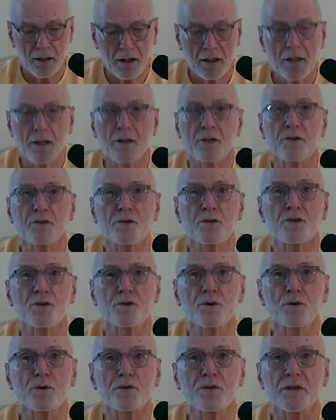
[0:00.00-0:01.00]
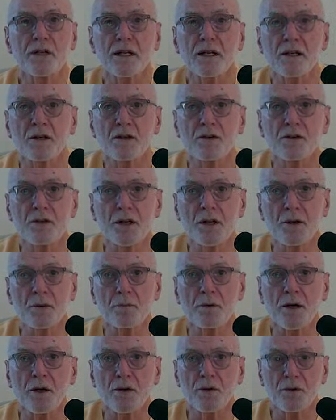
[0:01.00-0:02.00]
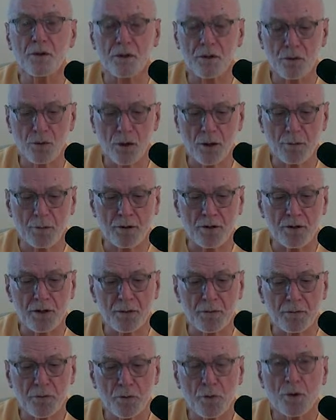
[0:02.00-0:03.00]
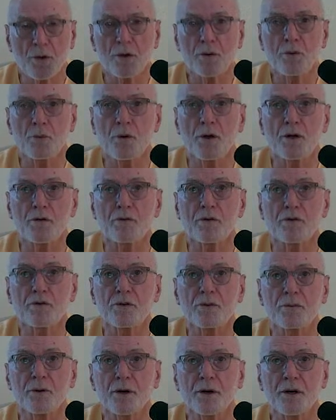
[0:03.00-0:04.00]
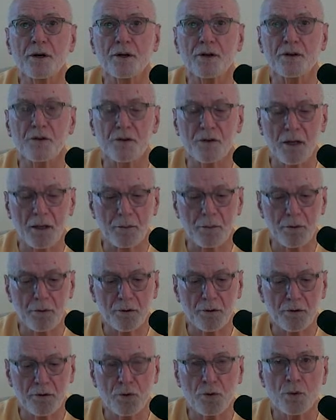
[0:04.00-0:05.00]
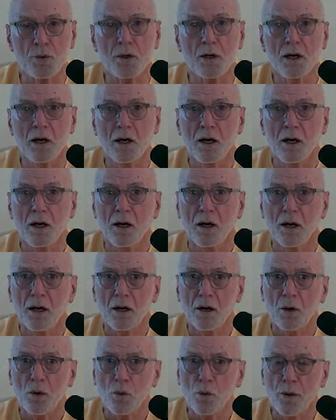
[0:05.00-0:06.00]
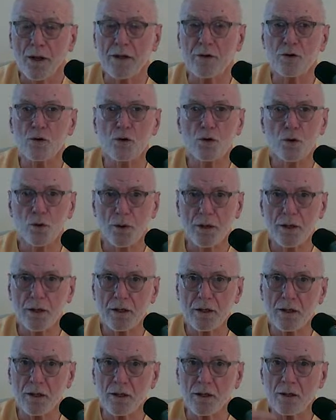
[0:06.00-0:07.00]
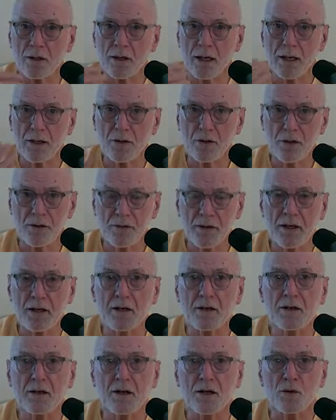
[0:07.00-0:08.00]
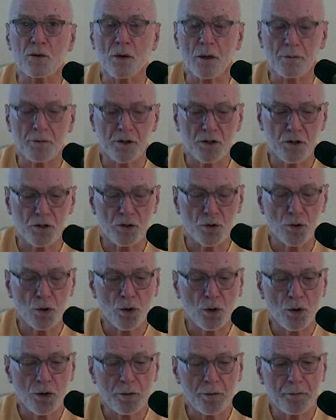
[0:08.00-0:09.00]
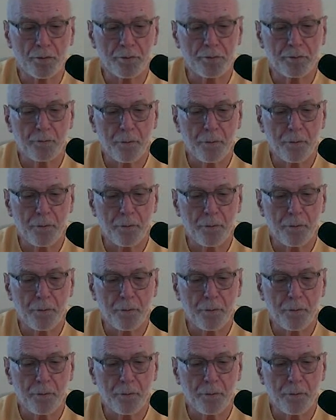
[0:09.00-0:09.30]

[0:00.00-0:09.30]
And Sister Christine said about Swamiji, one of his American disciples who went to India like Nivedita at Swamiji's call.